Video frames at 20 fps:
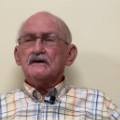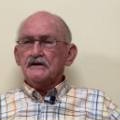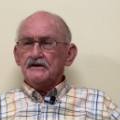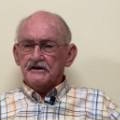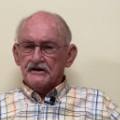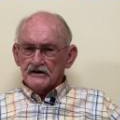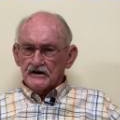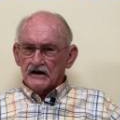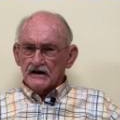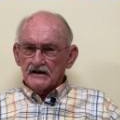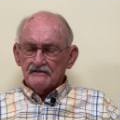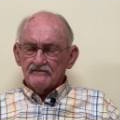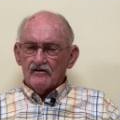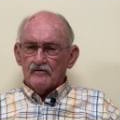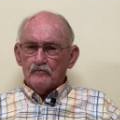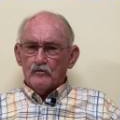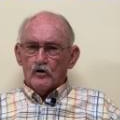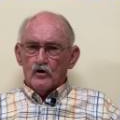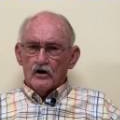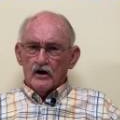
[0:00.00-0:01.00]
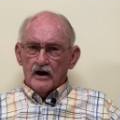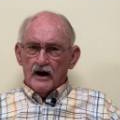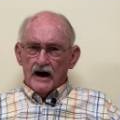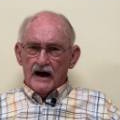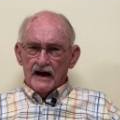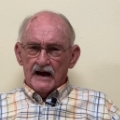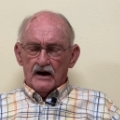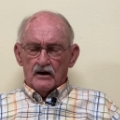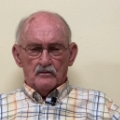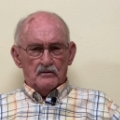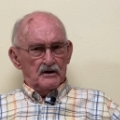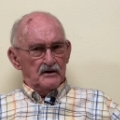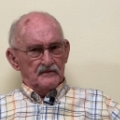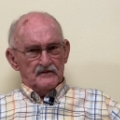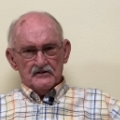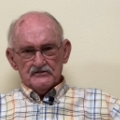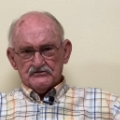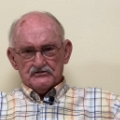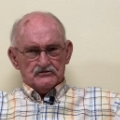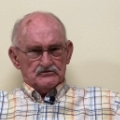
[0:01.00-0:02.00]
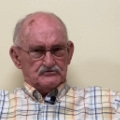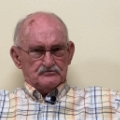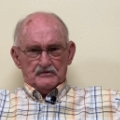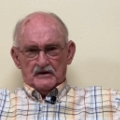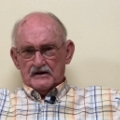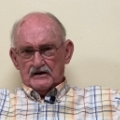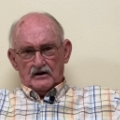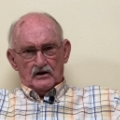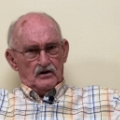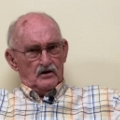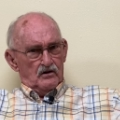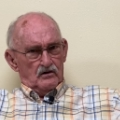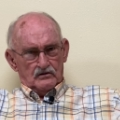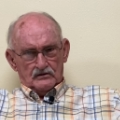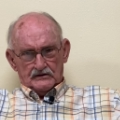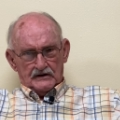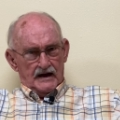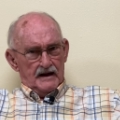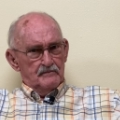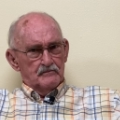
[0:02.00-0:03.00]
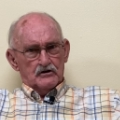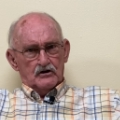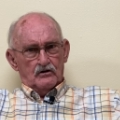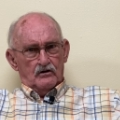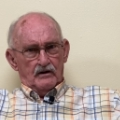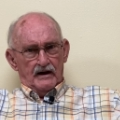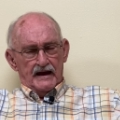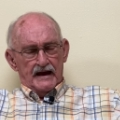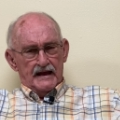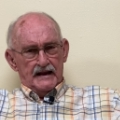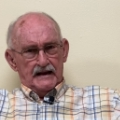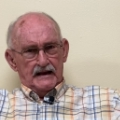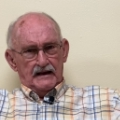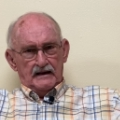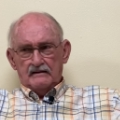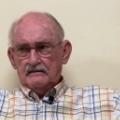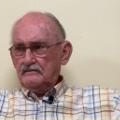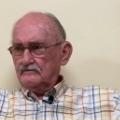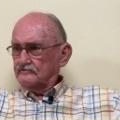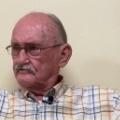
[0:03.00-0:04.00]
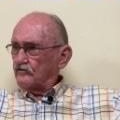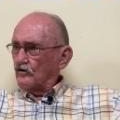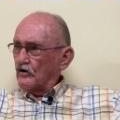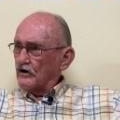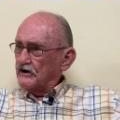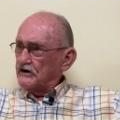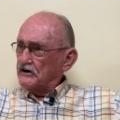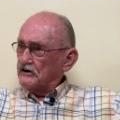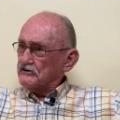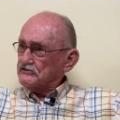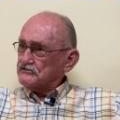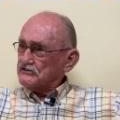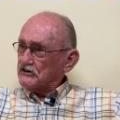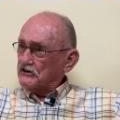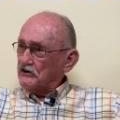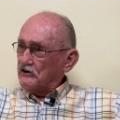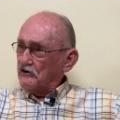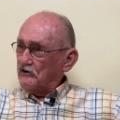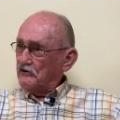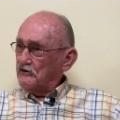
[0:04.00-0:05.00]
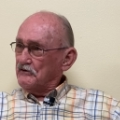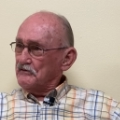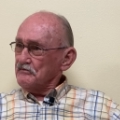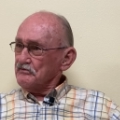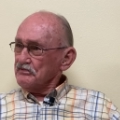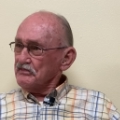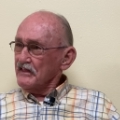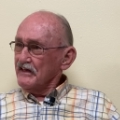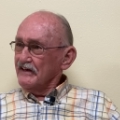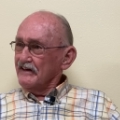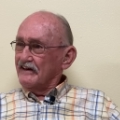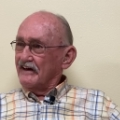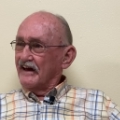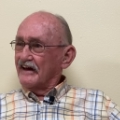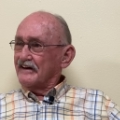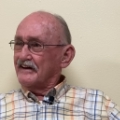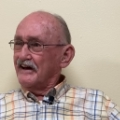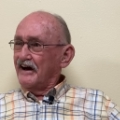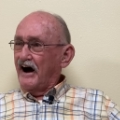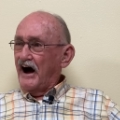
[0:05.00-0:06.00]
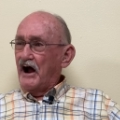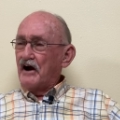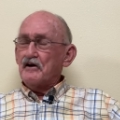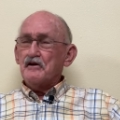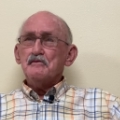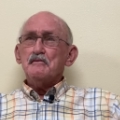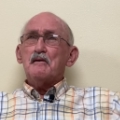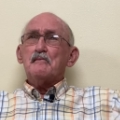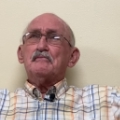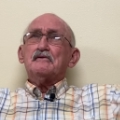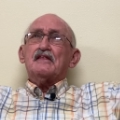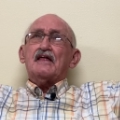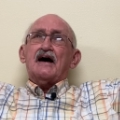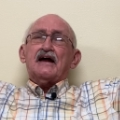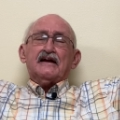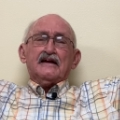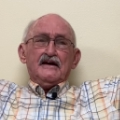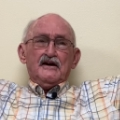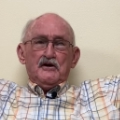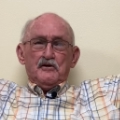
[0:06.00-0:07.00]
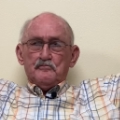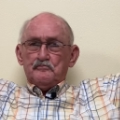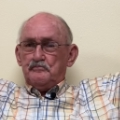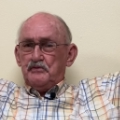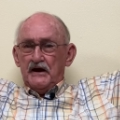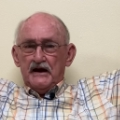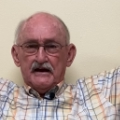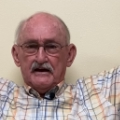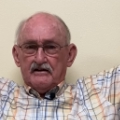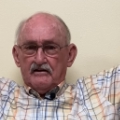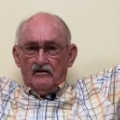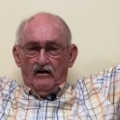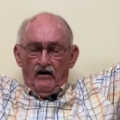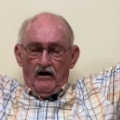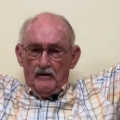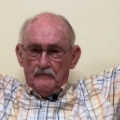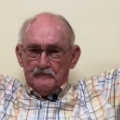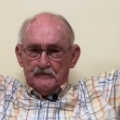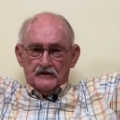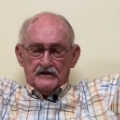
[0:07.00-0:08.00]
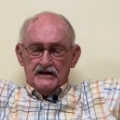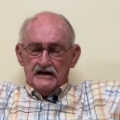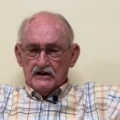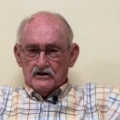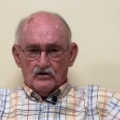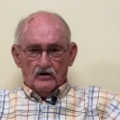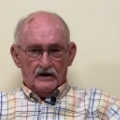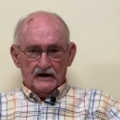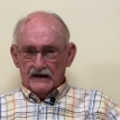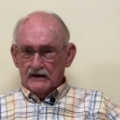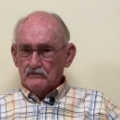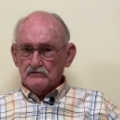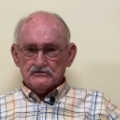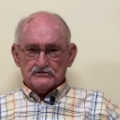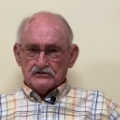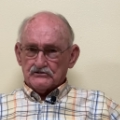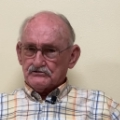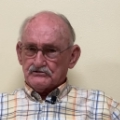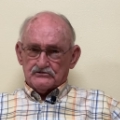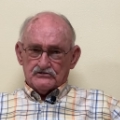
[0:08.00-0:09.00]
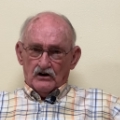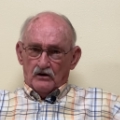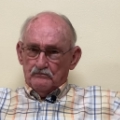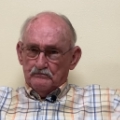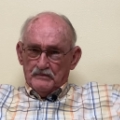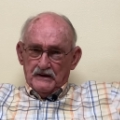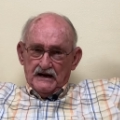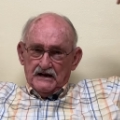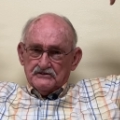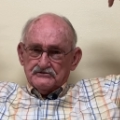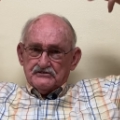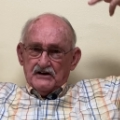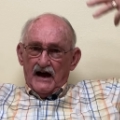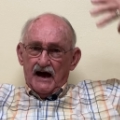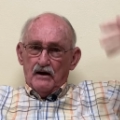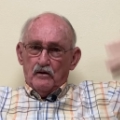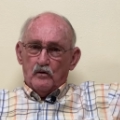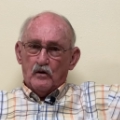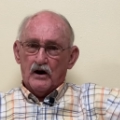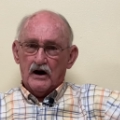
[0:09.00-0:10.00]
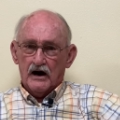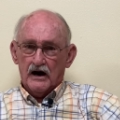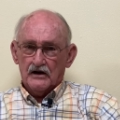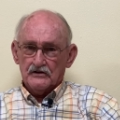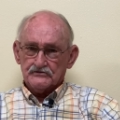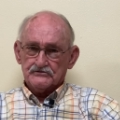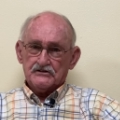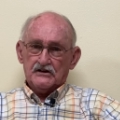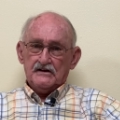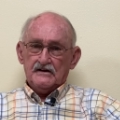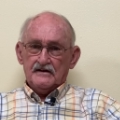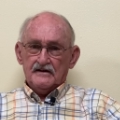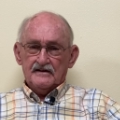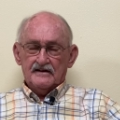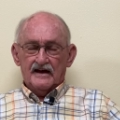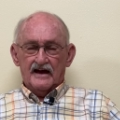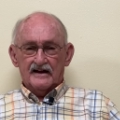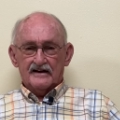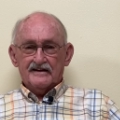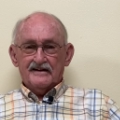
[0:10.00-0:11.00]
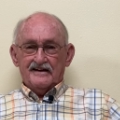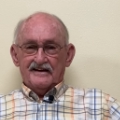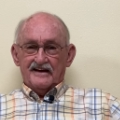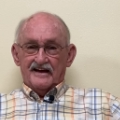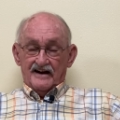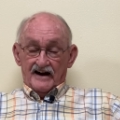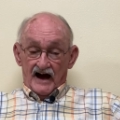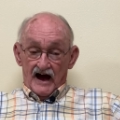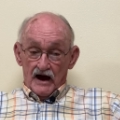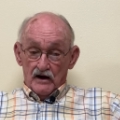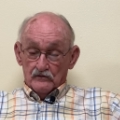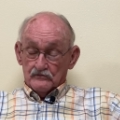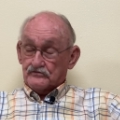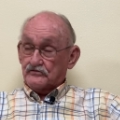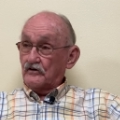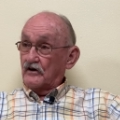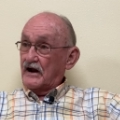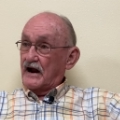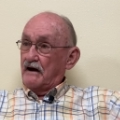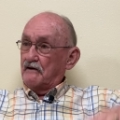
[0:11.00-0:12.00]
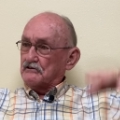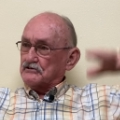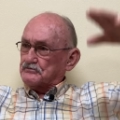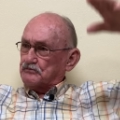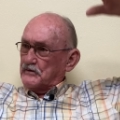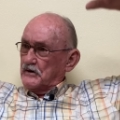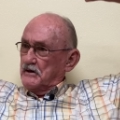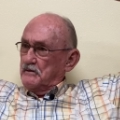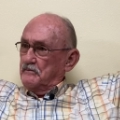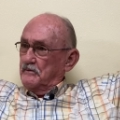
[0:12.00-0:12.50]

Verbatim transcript: in Livermore, Iowa. This has been a long time ago, 84 years ago. And I remember that big carp that he caught. It was as big as I was. And, and I thought I was pretty